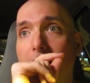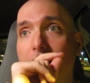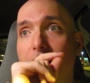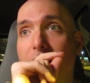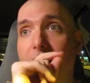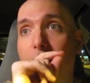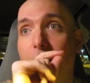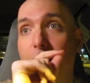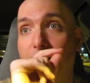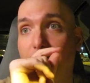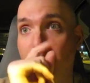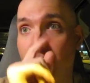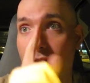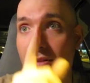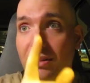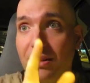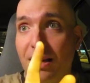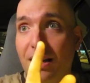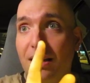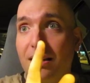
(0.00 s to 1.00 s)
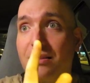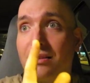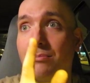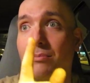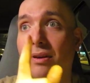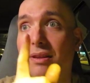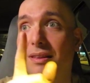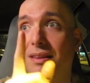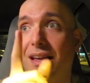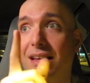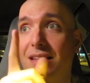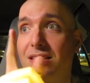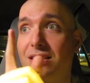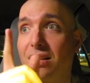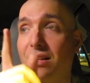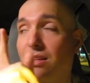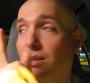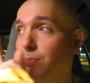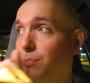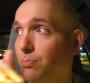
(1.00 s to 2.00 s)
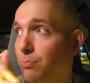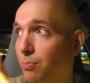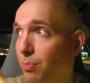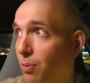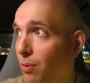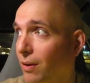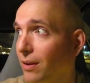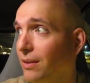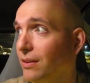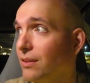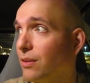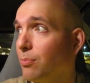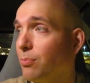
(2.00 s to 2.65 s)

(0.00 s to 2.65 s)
She was good in that, but that's not the point.